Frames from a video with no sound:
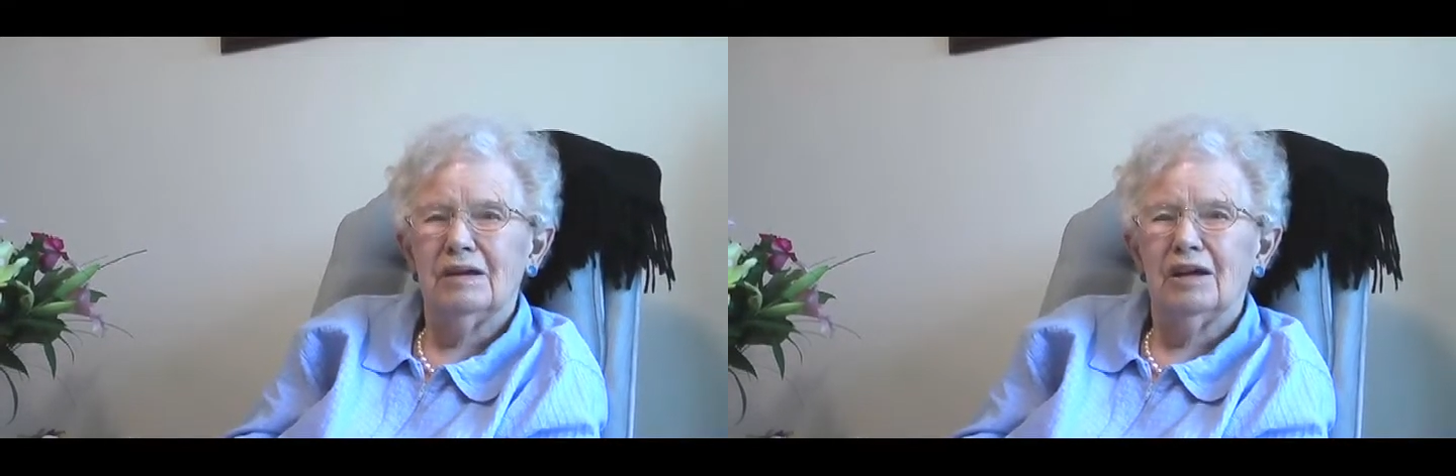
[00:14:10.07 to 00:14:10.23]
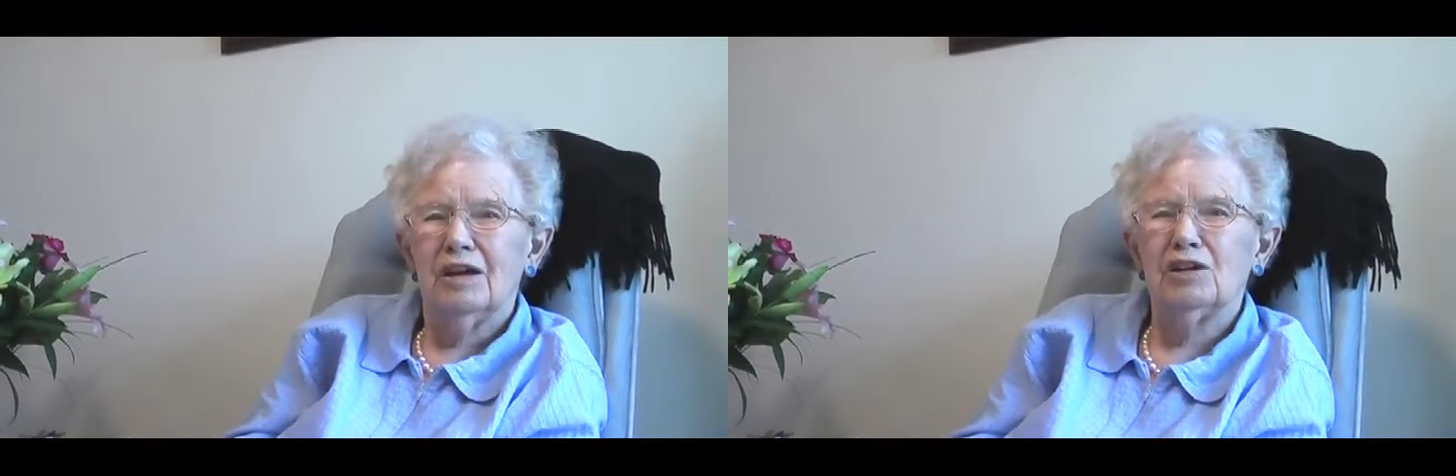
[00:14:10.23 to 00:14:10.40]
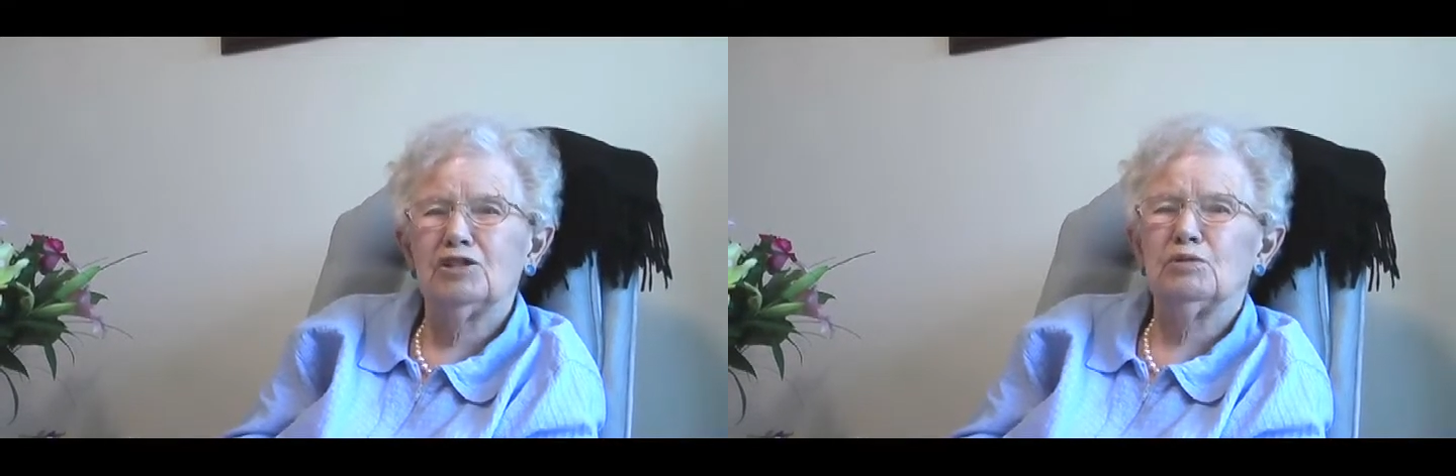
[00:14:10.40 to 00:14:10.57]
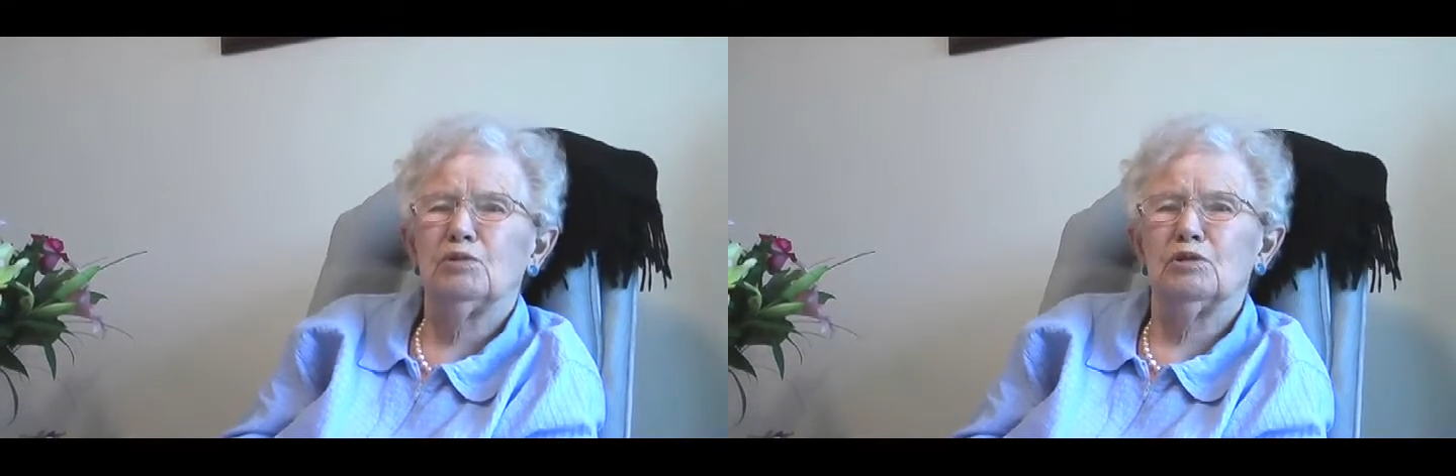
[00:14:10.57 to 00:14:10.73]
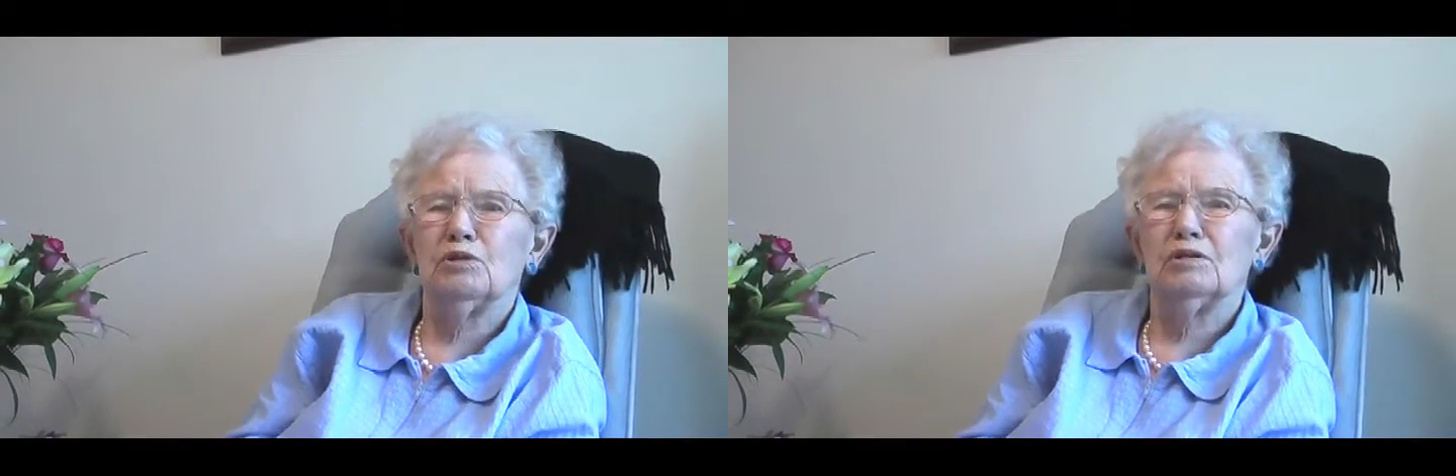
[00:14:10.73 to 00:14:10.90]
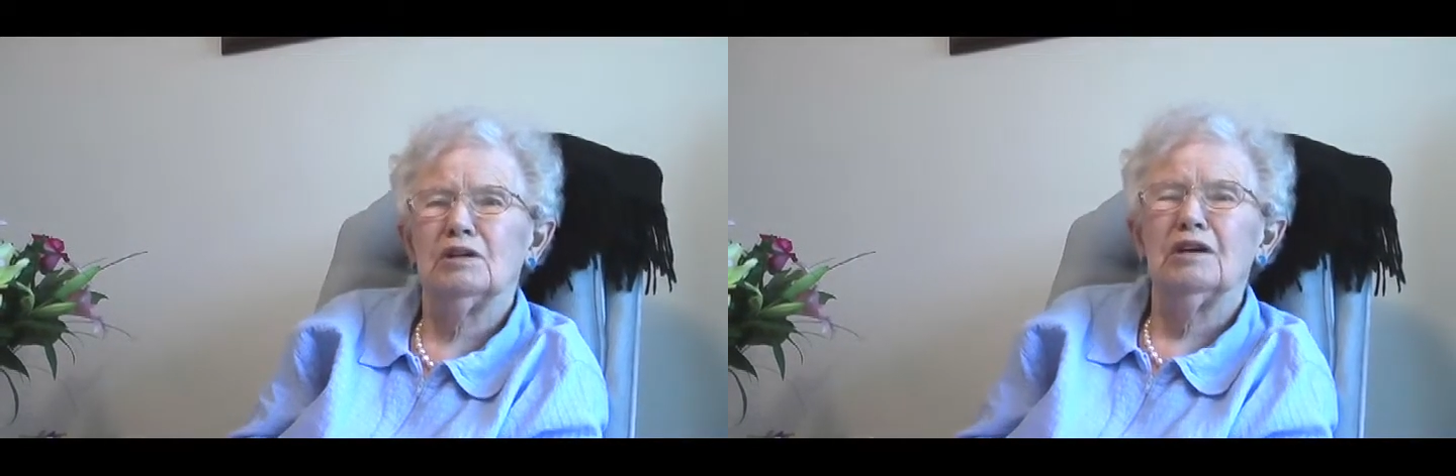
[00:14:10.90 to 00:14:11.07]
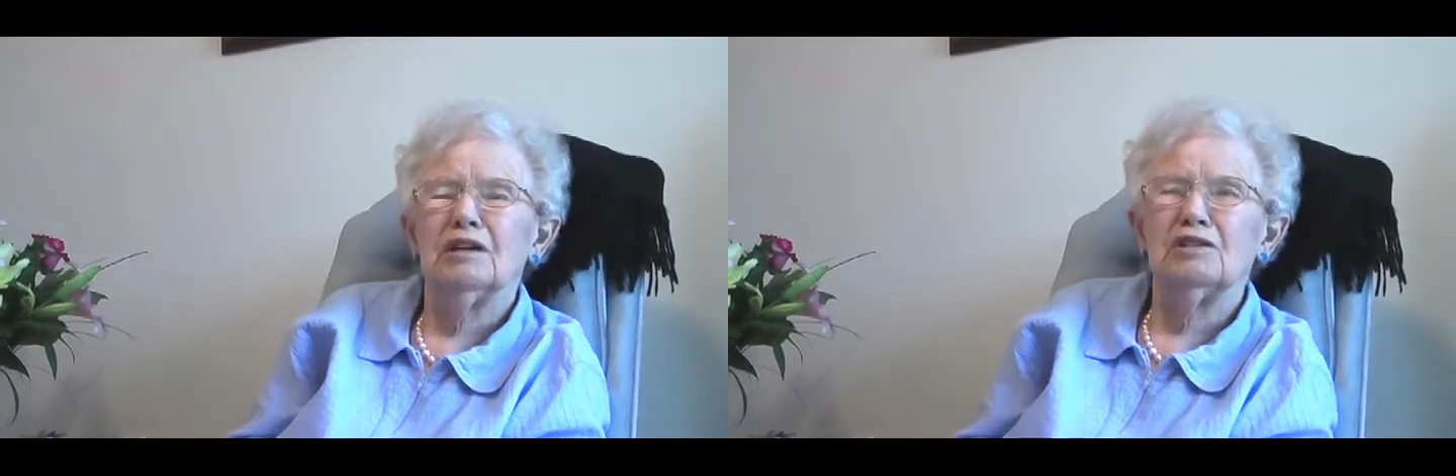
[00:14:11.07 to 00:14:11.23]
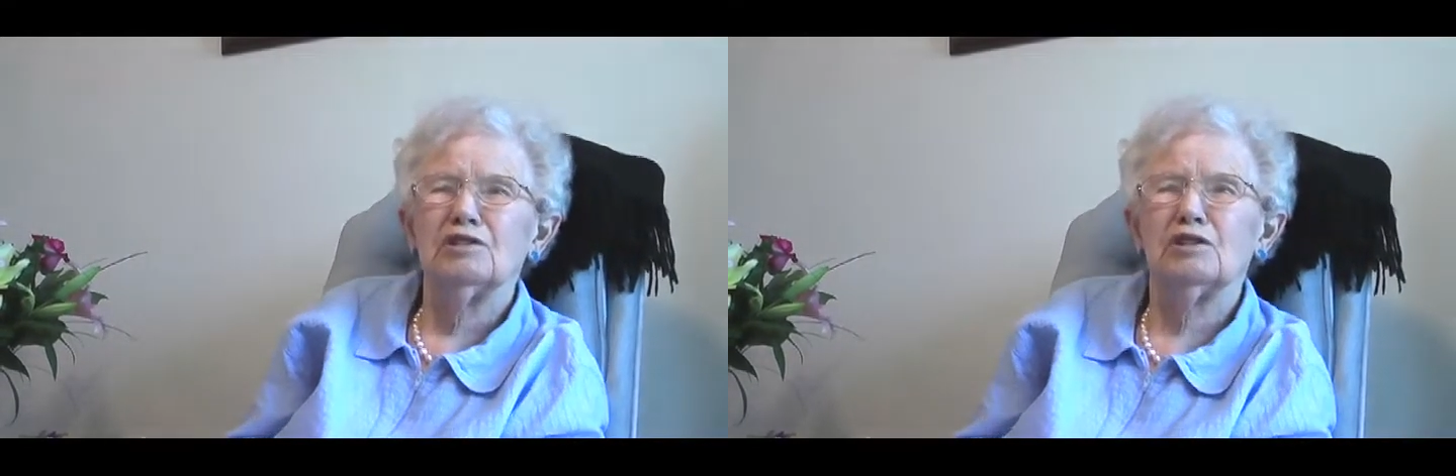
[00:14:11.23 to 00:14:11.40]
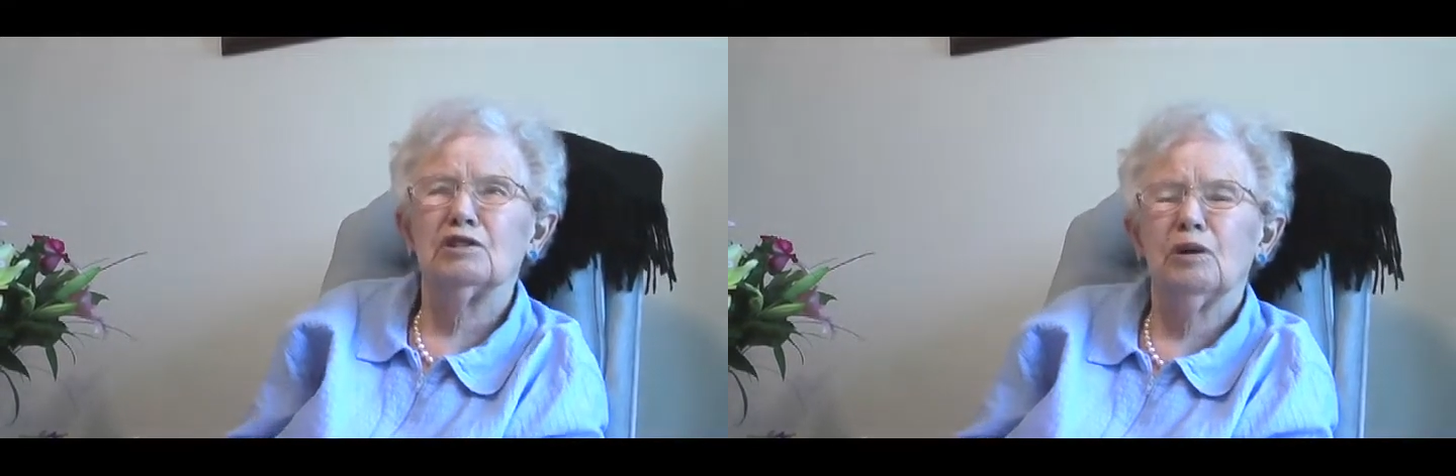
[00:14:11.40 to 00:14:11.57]
and
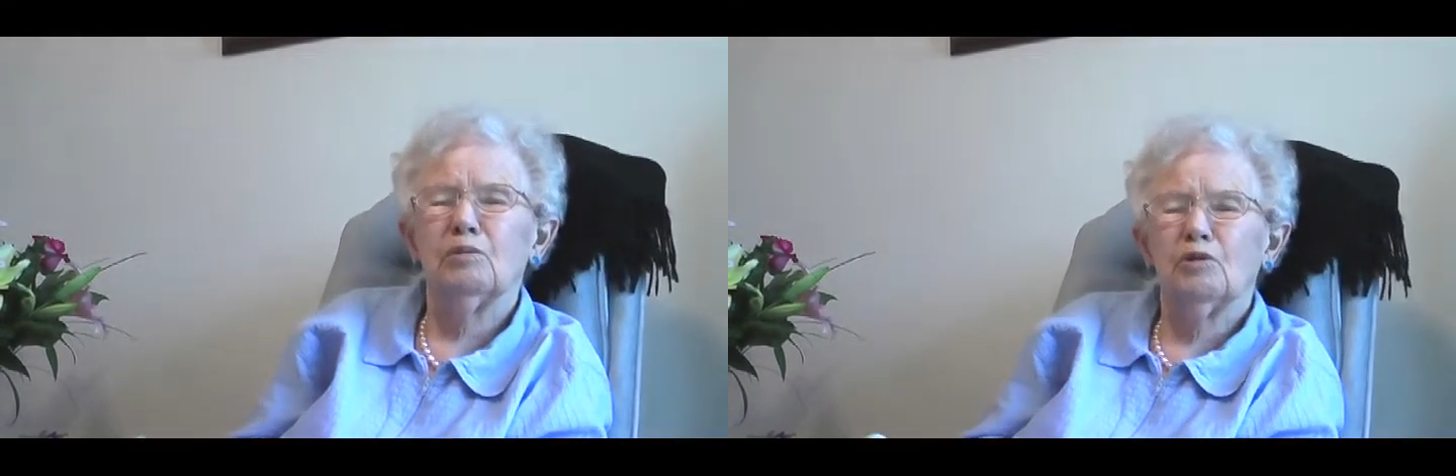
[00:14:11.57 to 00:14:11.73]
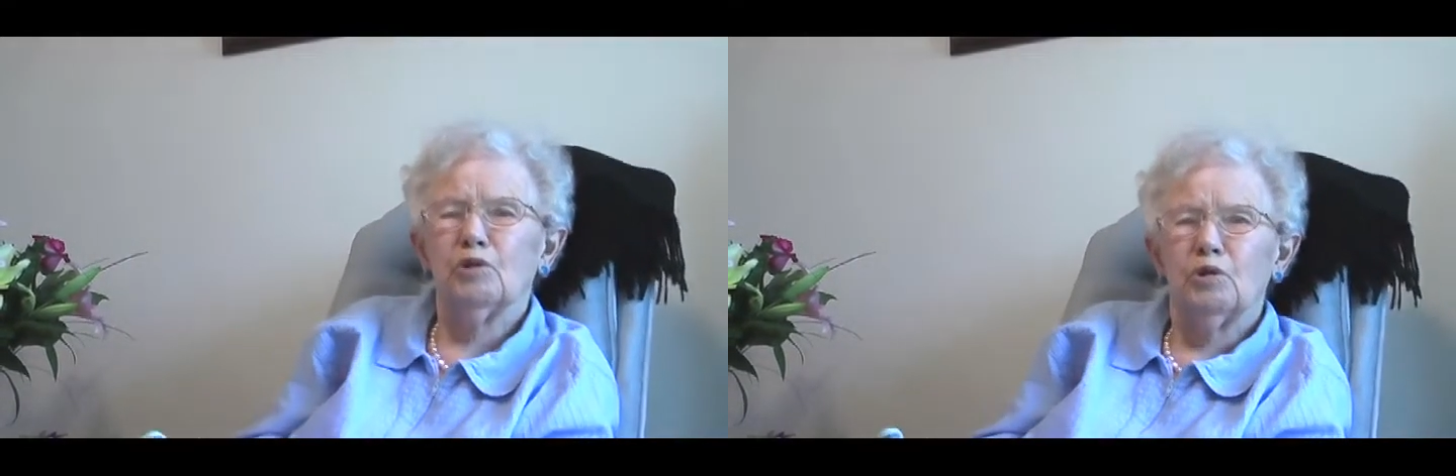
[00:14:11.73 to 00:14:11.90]
she'd come with her